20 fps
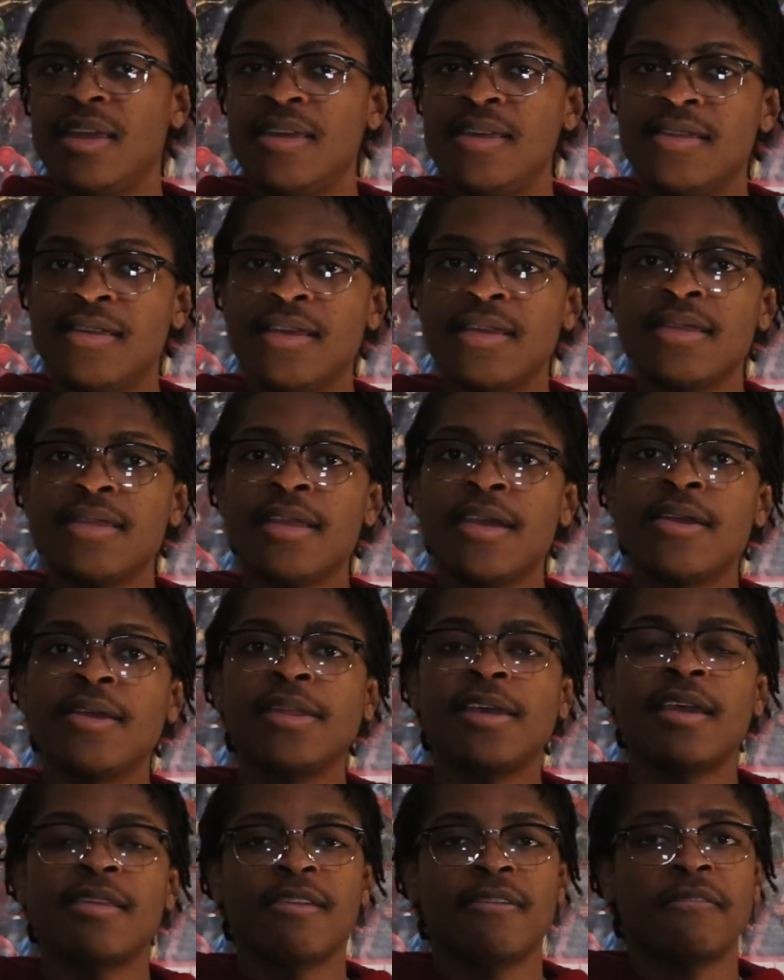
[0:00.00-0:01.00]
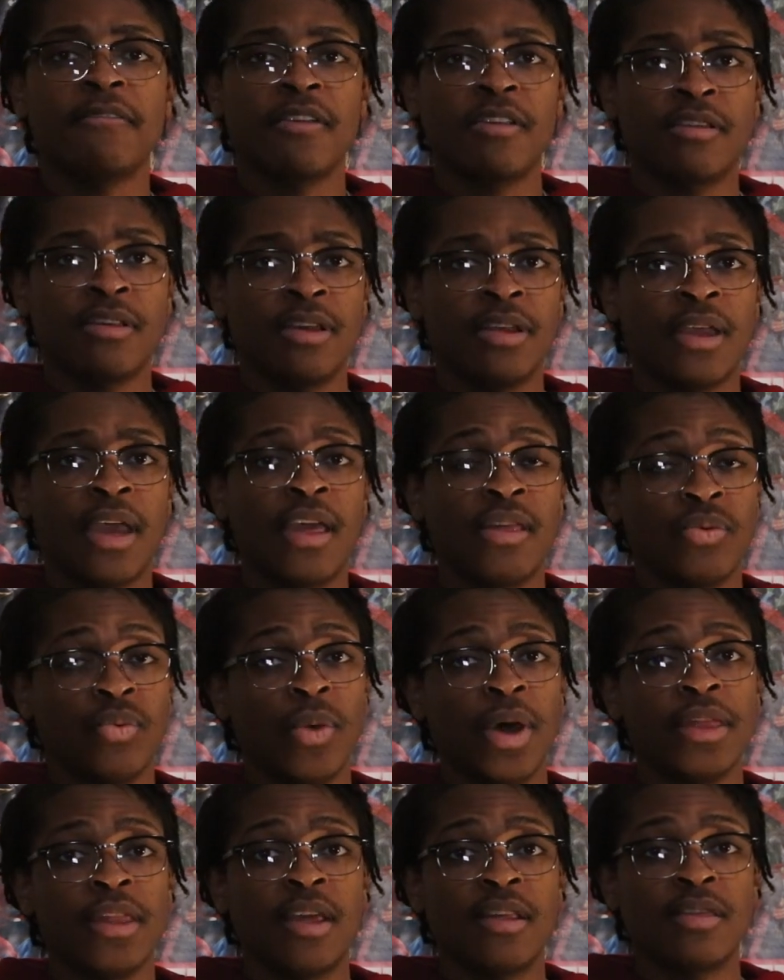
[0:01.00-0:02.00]
isn't nearly as efficient as
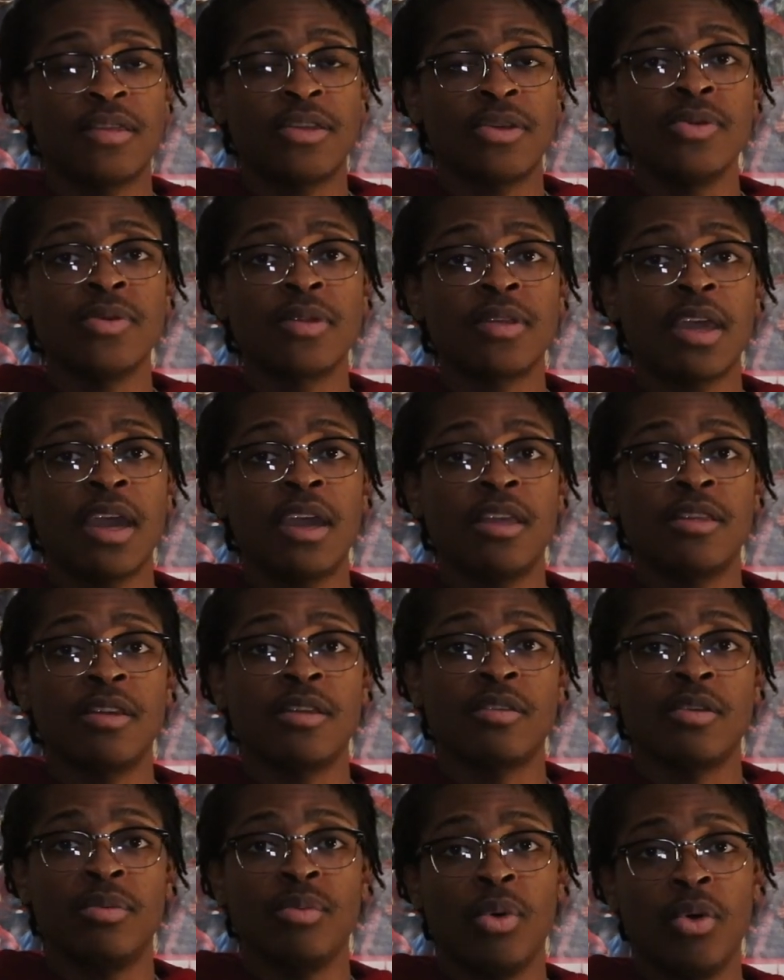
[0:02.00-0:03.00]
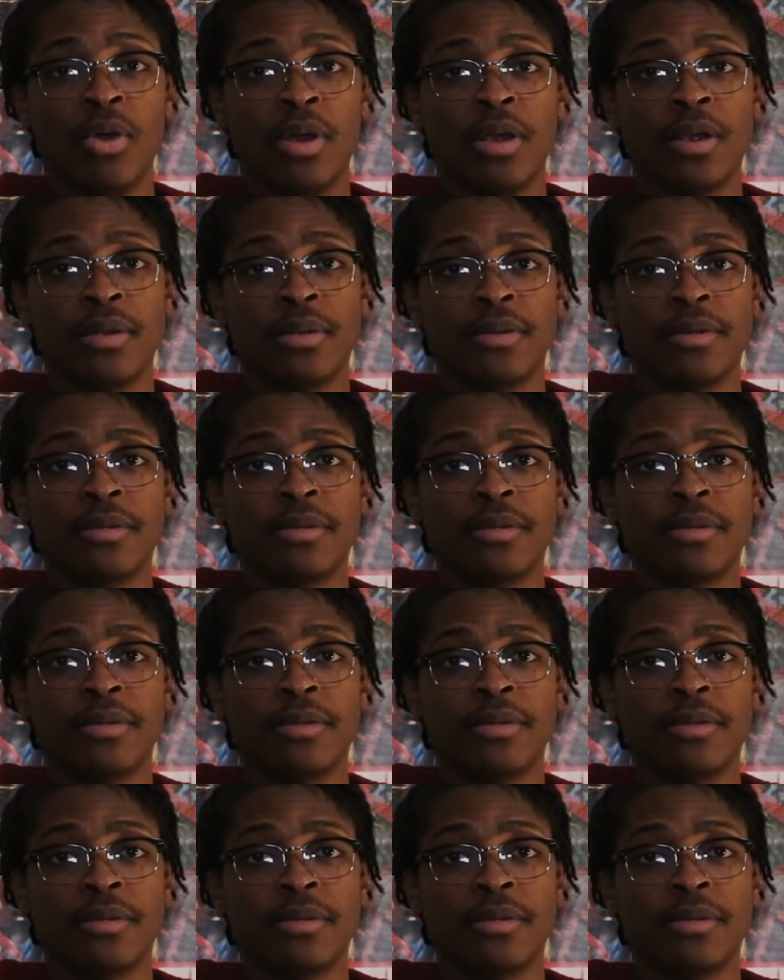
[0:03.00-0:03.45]
one that's two stages or more.